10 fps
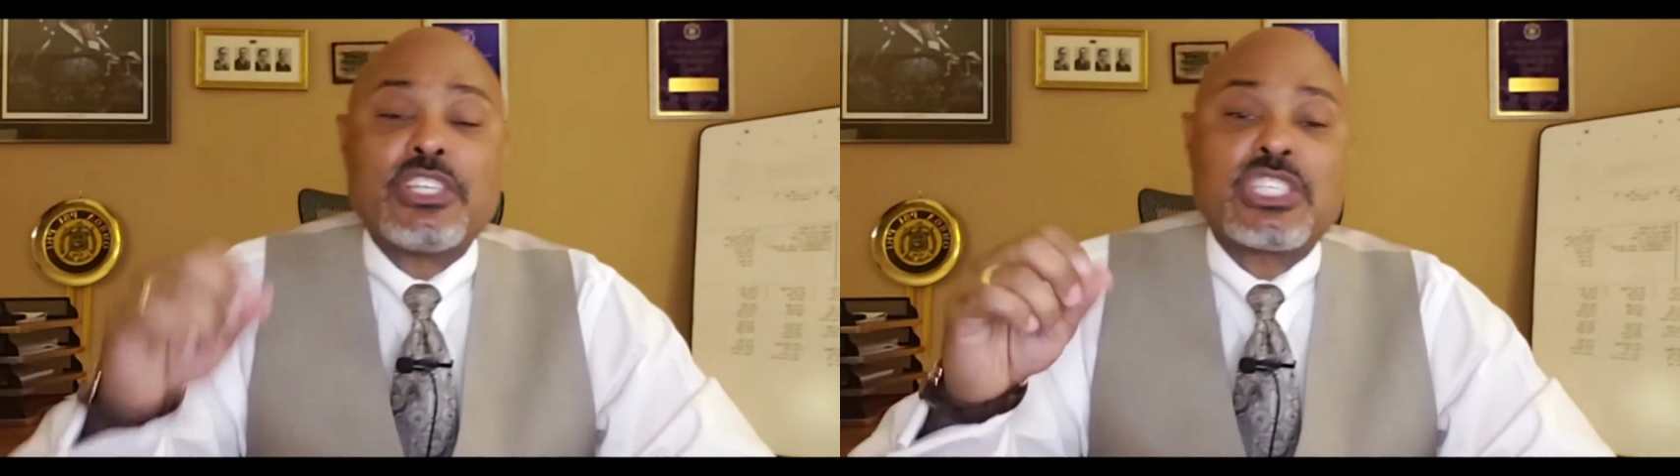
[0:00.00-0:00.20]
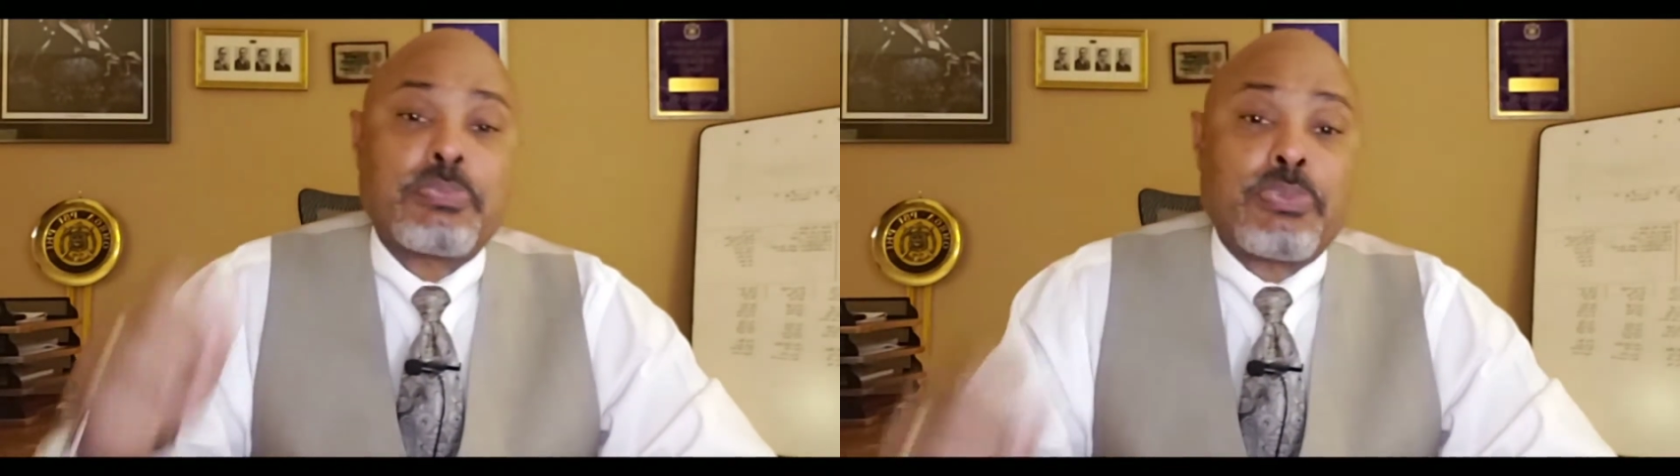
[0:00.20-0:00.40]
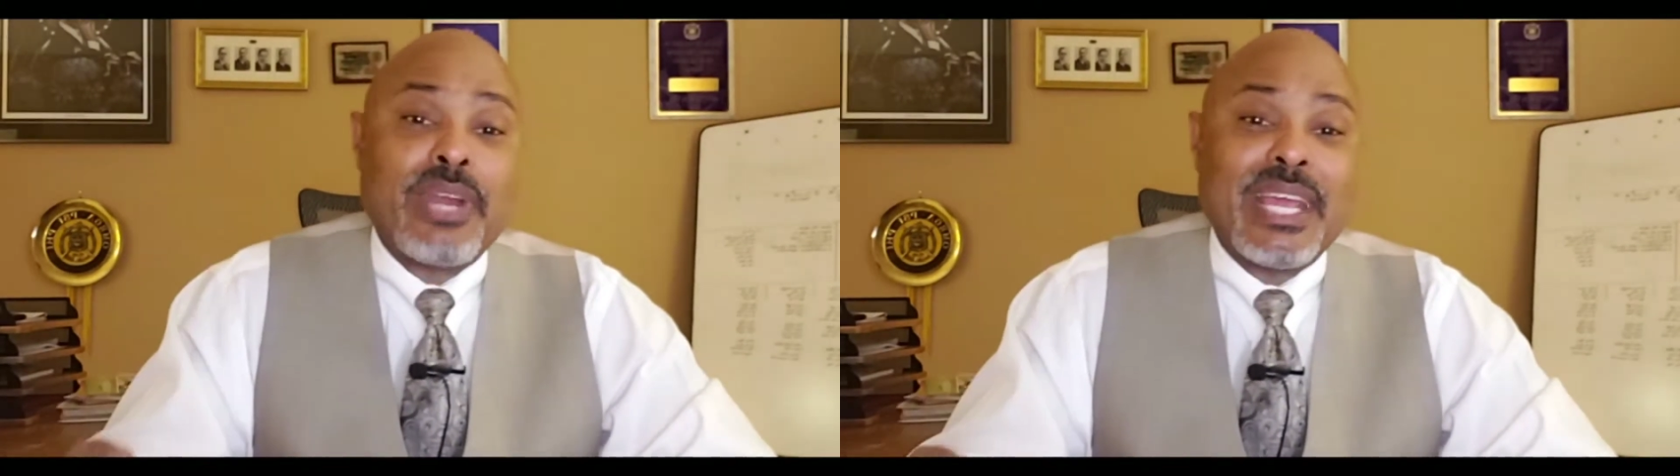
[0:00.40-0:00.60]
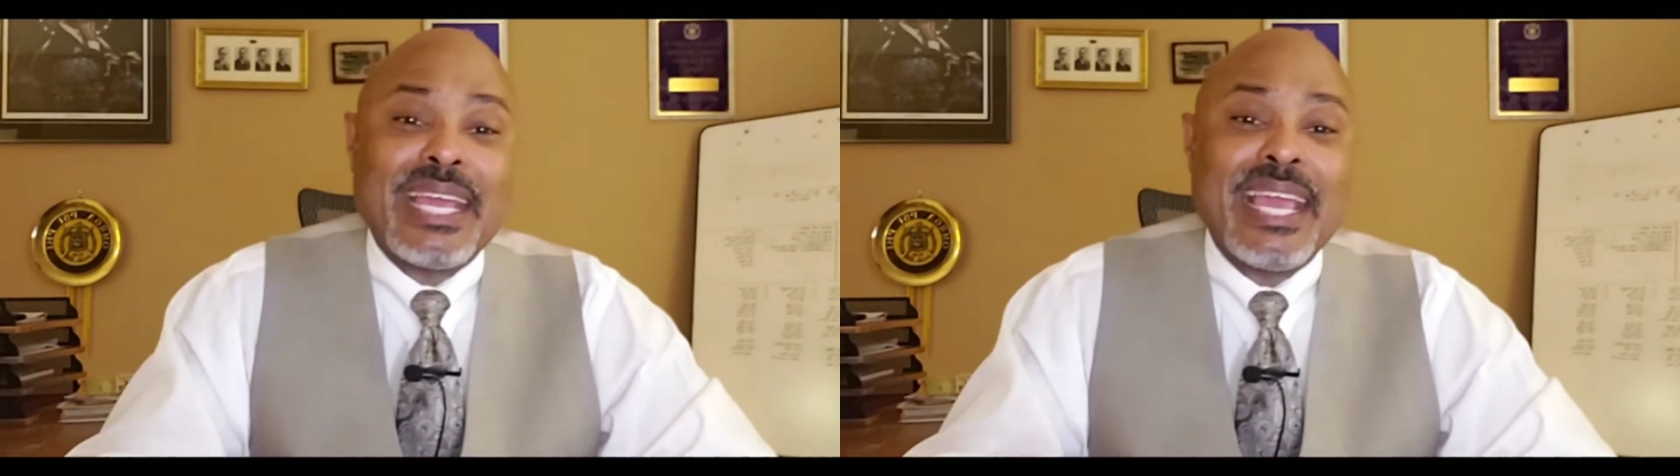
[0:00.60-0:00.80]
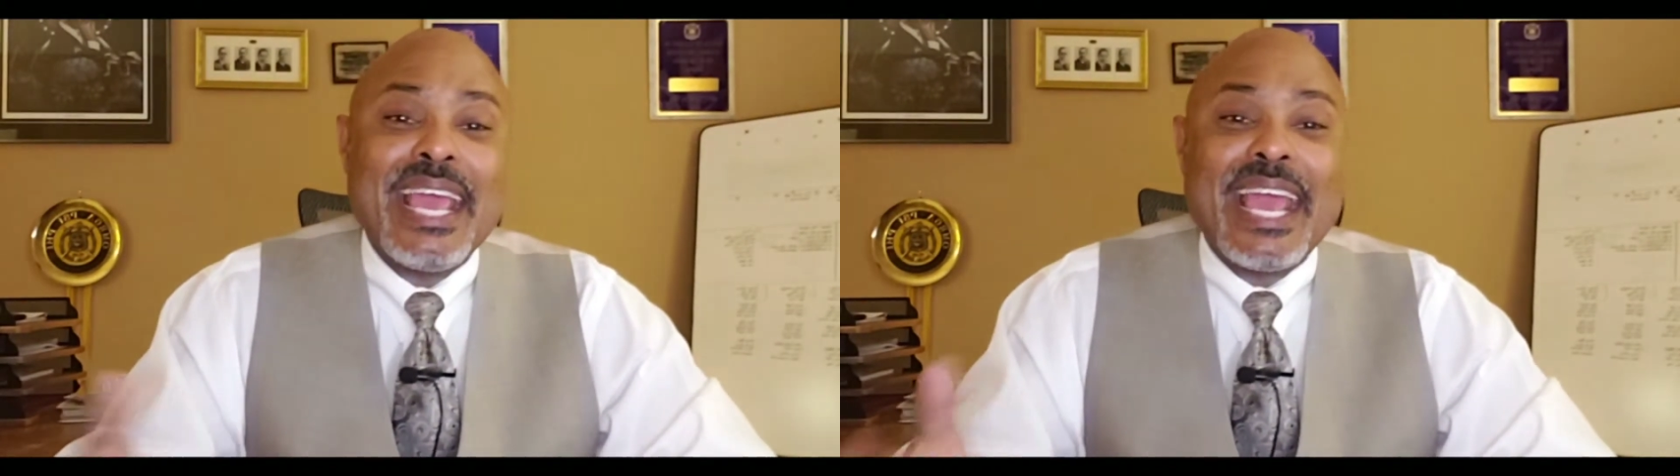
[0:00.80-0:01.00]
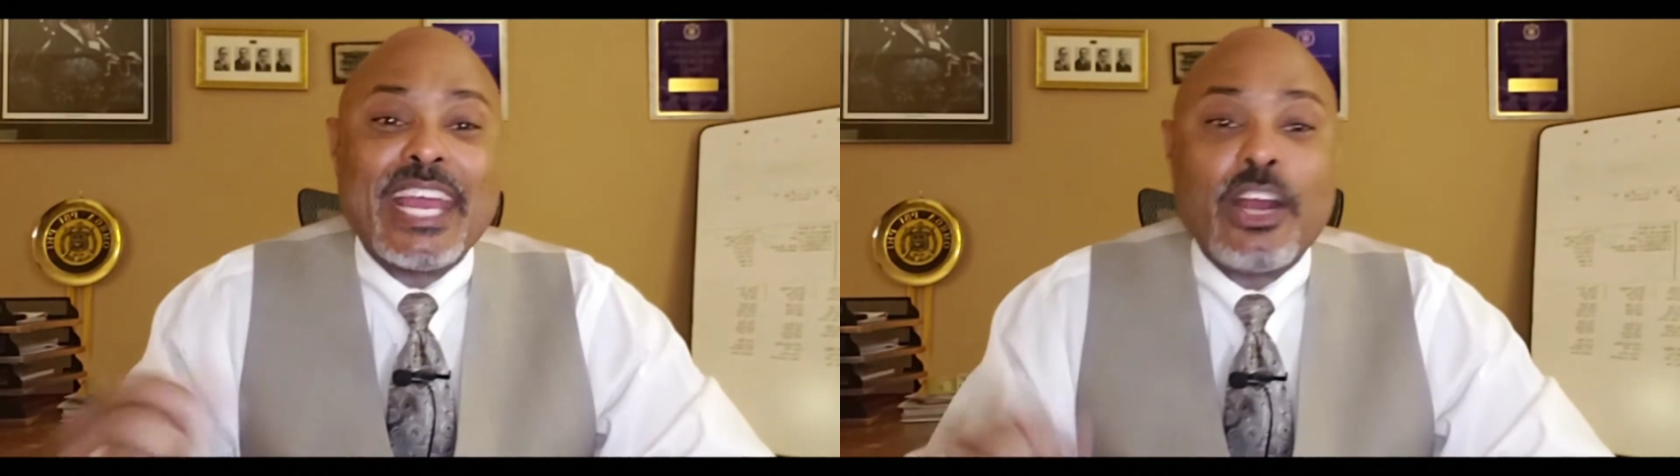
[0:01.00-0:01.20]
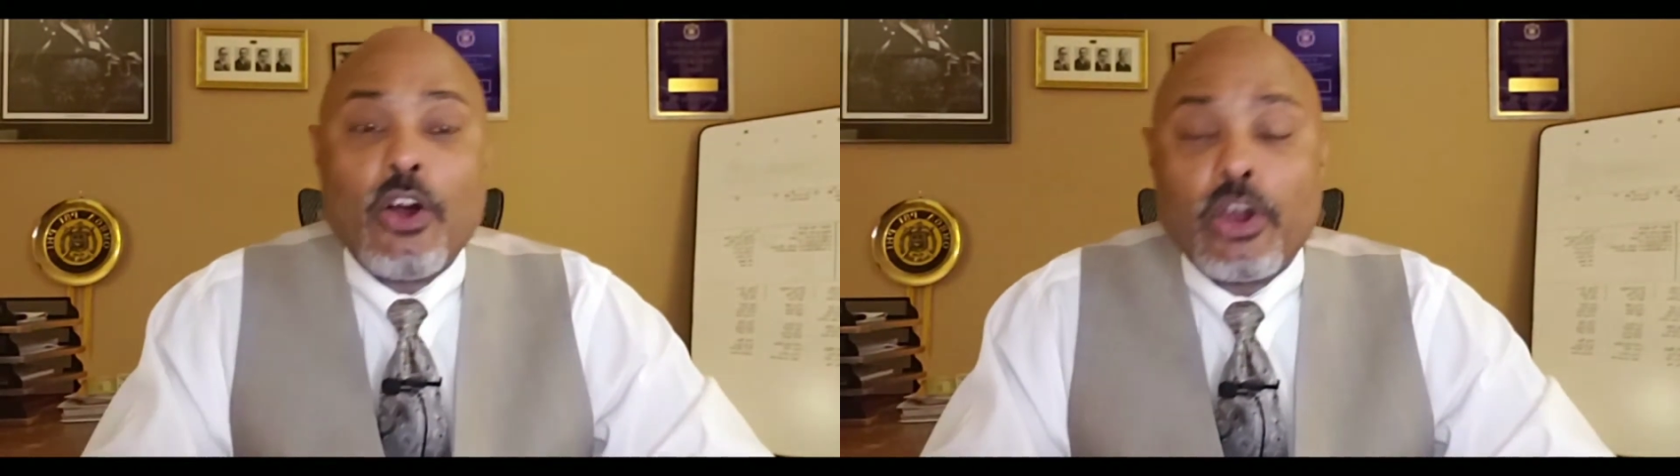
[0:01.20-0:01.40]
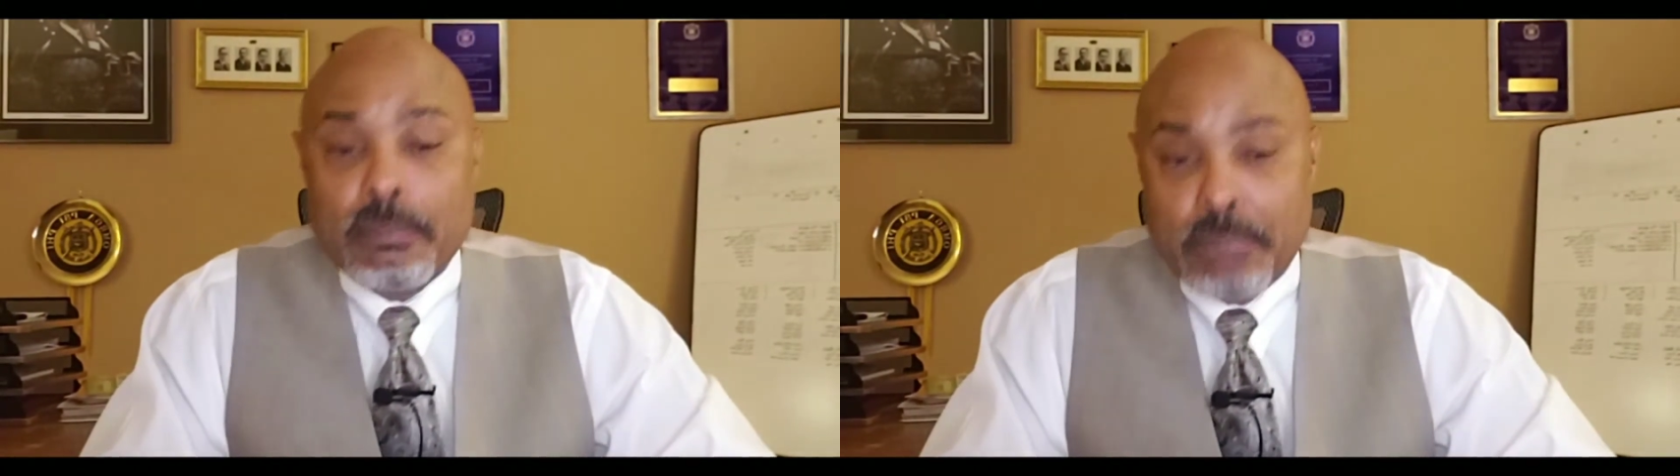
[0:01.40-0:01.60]
spring and
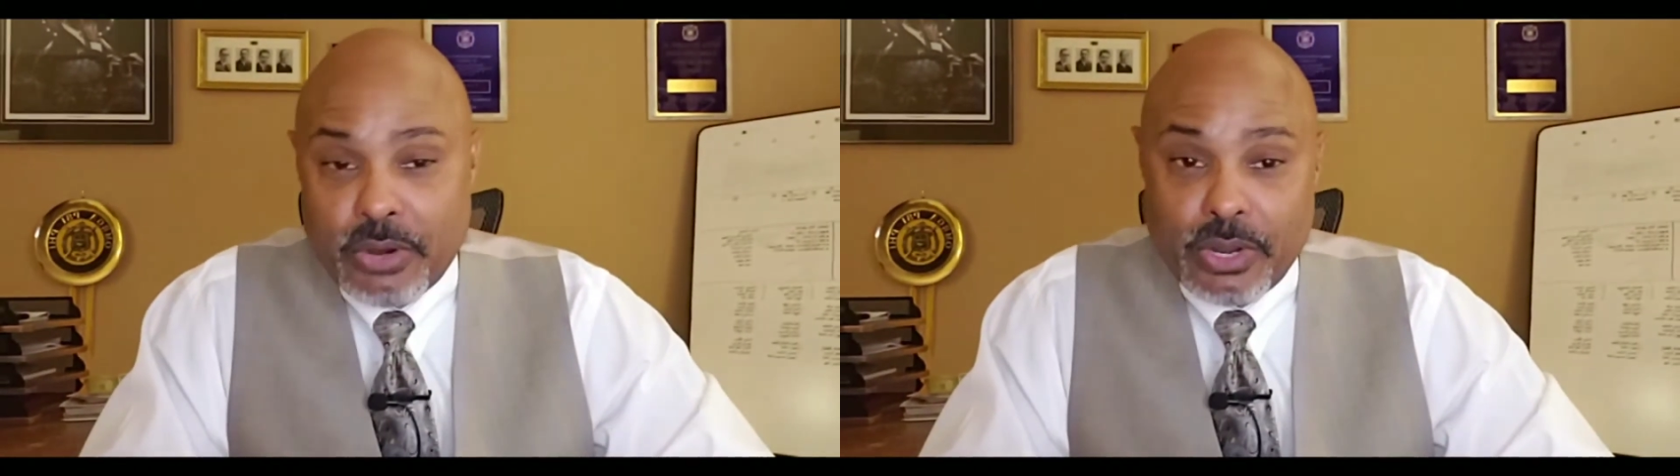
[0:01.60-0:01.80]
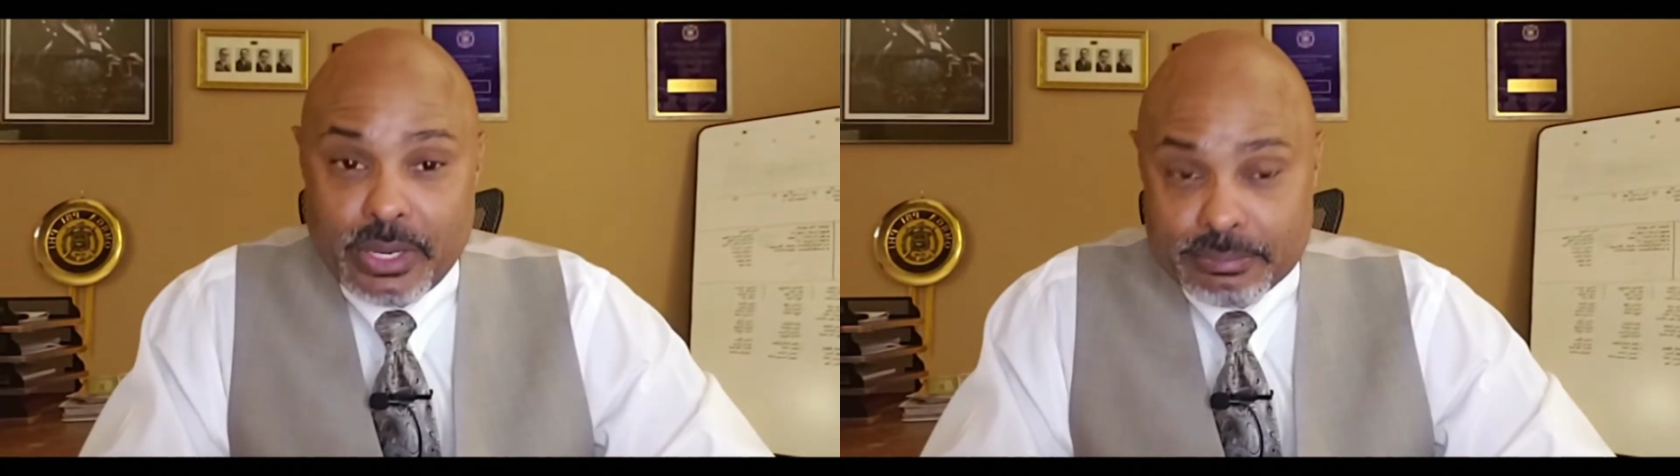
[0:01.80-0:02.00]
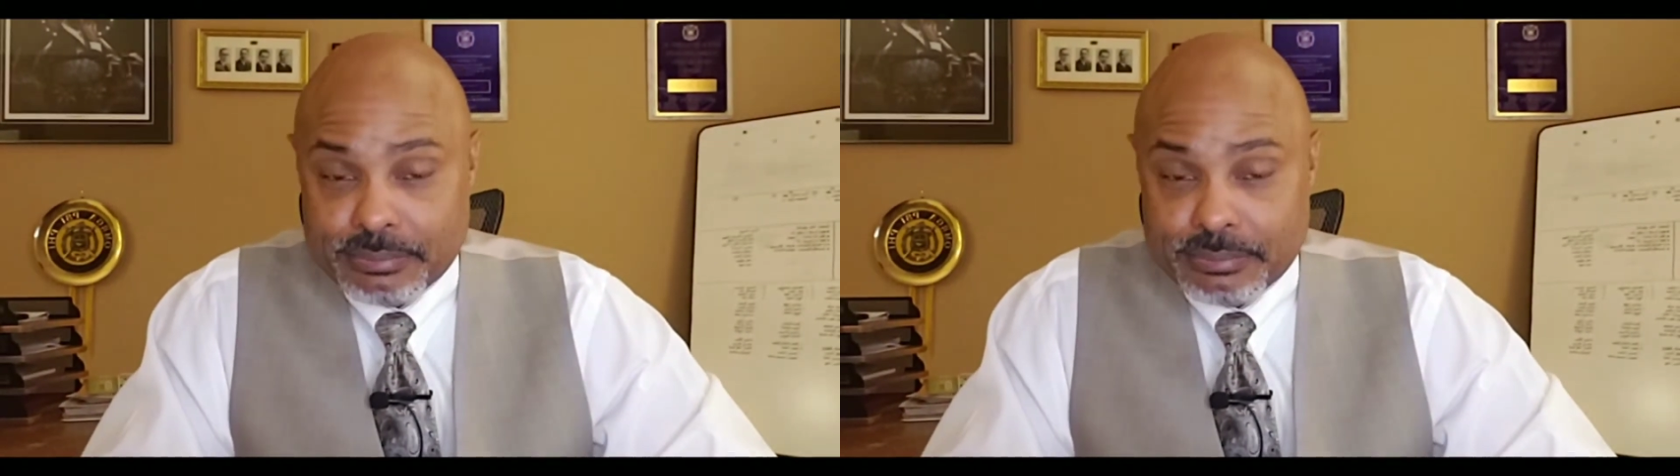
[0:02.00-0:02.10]
autumn period.